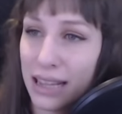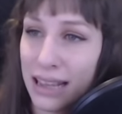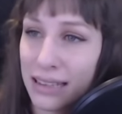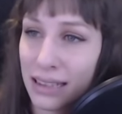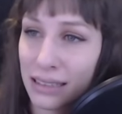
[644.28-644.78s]

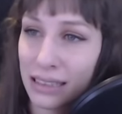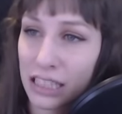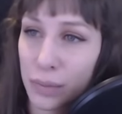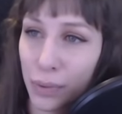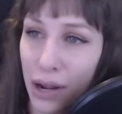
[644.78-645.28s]
is a
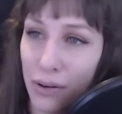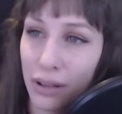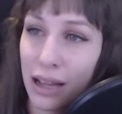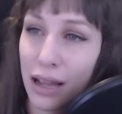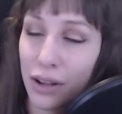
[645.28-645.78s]
little sprout
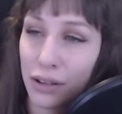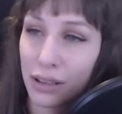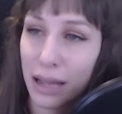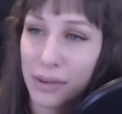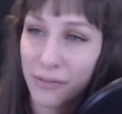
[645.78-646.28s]
uh,
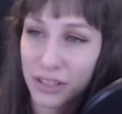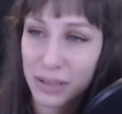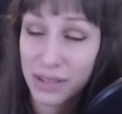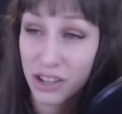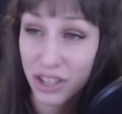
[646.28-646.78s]
climbing up for
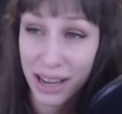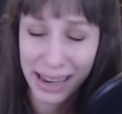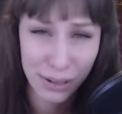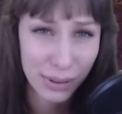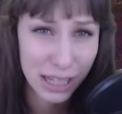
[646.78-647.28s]
some sunshine.
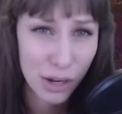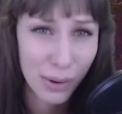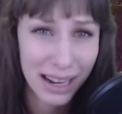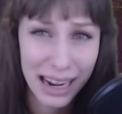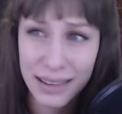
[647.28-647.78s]
I don't really know
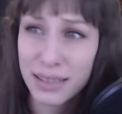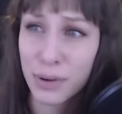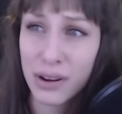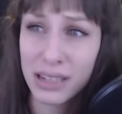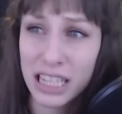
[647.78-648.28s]
what kind of
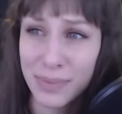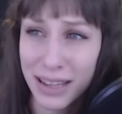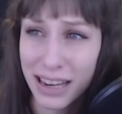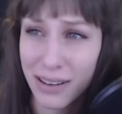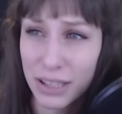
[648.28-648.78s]
sprout it is,
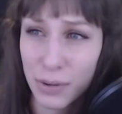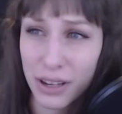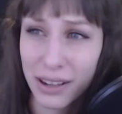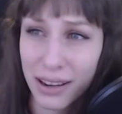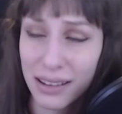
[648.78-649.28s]
but, you know, he's
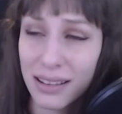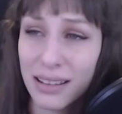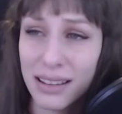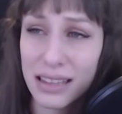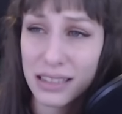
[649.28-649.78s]
working on it.
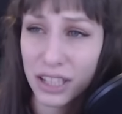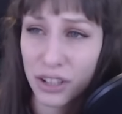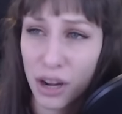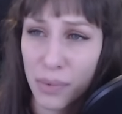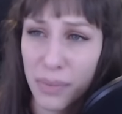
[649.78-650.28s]
He's going to
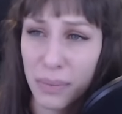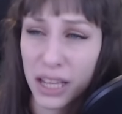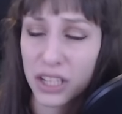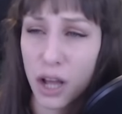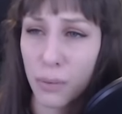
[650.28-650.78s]
grow up and be
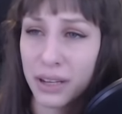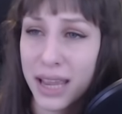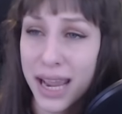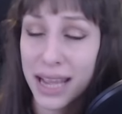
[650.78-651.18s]
big and tall one day.